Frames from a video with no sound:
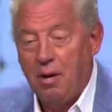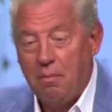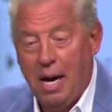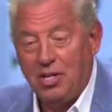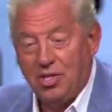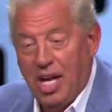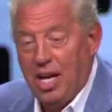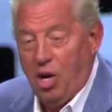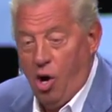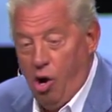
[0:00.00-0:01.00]
My
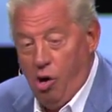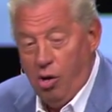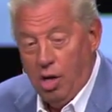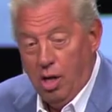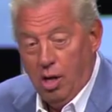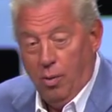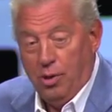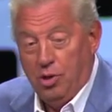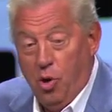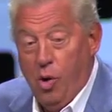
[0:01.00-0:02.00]
study hall
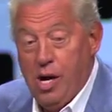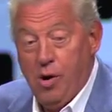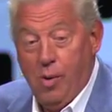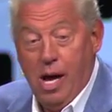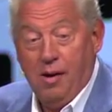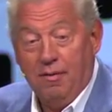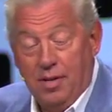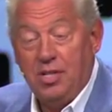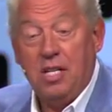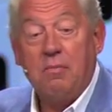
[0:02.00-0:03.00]
was going around
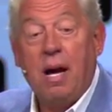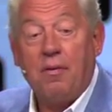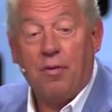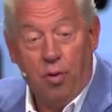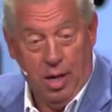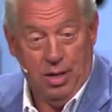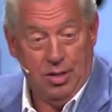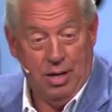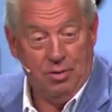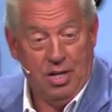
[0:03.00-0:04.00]
visiting my friends.
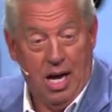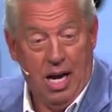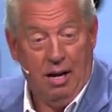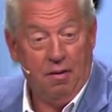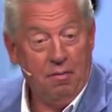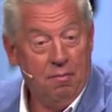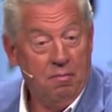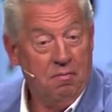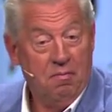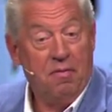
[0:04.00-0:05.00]
That was kind of like
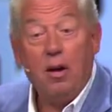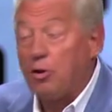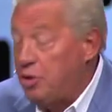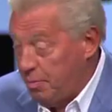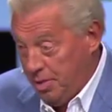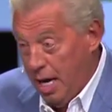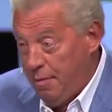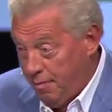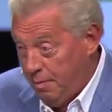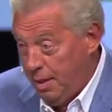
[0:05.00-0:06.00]
fellowship time
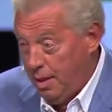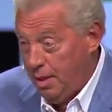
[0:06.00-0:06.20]
for me.